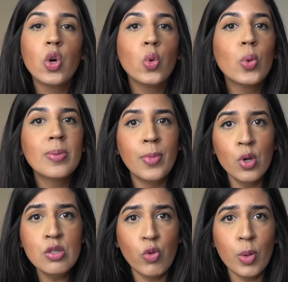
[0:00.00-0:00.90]
With
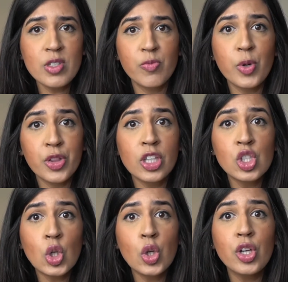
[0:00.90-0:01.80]
most forms of birth
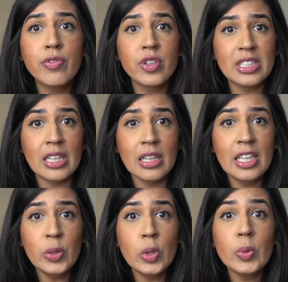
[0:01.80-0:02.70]
control, your
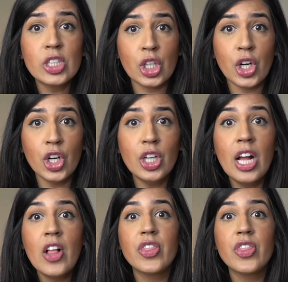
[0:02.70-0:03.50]
fertility will return